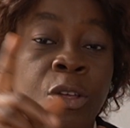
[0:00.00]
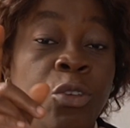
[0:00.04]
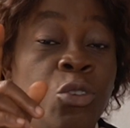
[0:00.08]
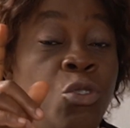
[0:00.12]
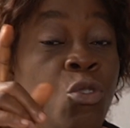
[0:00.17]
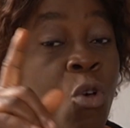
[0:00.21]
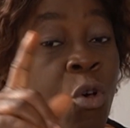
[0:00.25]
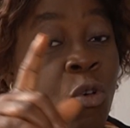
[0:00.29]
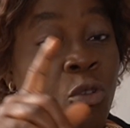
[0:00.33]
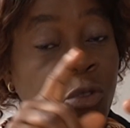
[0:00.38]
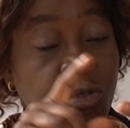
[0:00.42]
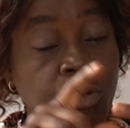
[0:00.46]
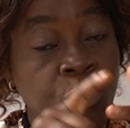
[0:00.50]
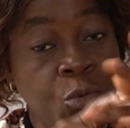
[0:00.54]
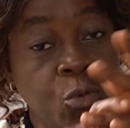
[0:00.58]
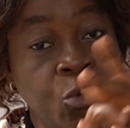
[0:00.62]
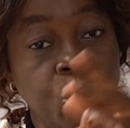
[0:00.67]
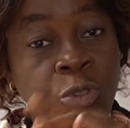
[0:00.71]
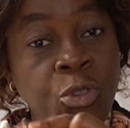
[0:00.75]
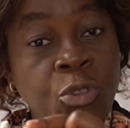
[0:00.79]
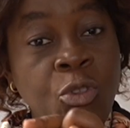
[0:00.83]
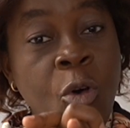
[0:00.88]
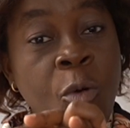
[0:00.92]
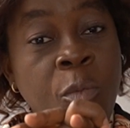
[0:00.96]
your
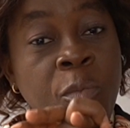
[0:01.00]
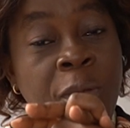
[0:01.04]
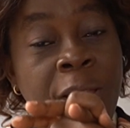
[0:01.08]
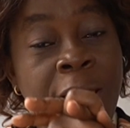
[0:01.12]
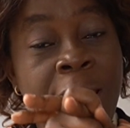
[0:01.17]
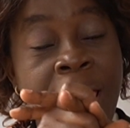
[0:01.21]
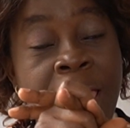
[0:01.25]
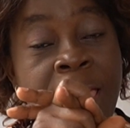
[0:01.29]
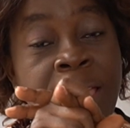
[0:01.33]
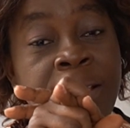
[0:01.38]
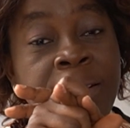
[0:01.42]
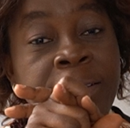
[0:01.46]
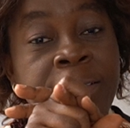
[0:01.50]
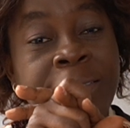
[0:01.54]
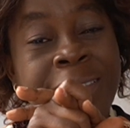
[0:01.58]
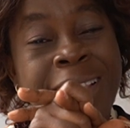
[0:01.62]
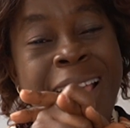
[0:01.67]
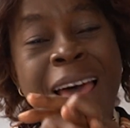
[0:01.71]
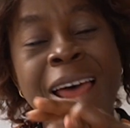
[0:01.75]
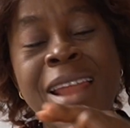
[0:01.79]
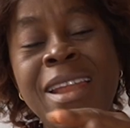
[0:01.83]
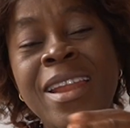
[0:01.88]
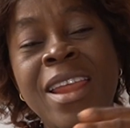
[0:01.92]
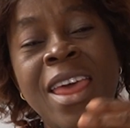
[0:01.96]
school supplies
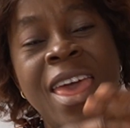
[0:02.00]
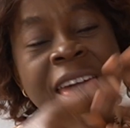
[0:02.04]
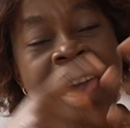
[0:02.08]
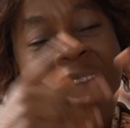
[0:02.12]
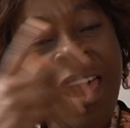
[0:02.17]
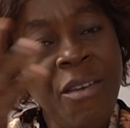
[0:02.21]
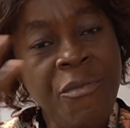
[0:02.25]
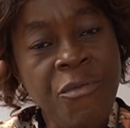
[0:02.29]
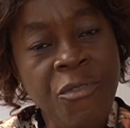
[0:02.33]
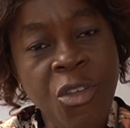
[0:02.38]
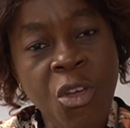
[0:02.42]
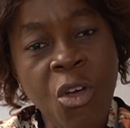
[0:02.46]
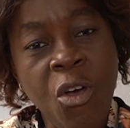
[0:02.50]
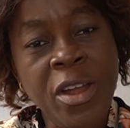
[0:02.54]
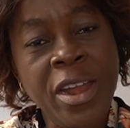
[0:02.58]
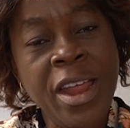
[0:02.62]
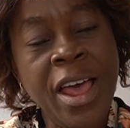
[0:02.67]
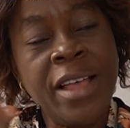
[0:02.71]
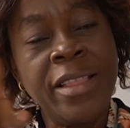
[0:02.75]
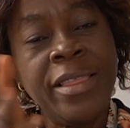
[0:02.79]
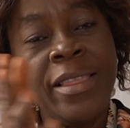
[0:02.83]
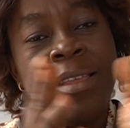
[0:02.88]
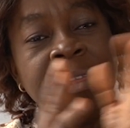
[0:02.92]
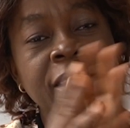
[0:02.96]
and every
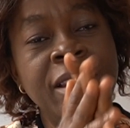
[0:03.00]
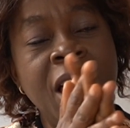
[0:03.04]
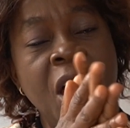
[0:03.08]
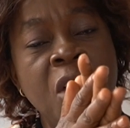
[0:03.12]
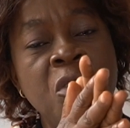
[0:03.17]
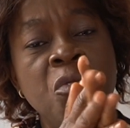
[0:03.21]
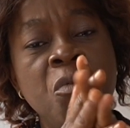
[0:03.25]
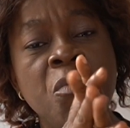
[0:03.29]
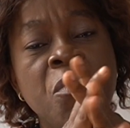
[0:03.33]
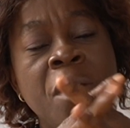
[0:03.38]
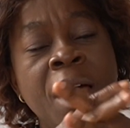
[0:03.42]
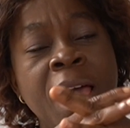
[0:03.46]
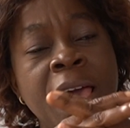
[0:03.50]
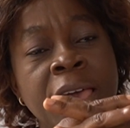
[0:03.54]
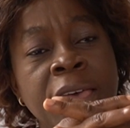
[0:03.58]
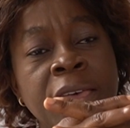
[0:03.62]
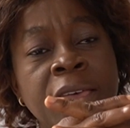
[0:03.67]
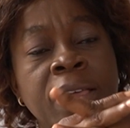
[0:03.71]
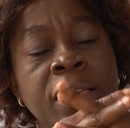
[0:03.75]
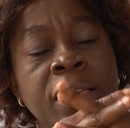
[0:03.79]
other thing that you buy.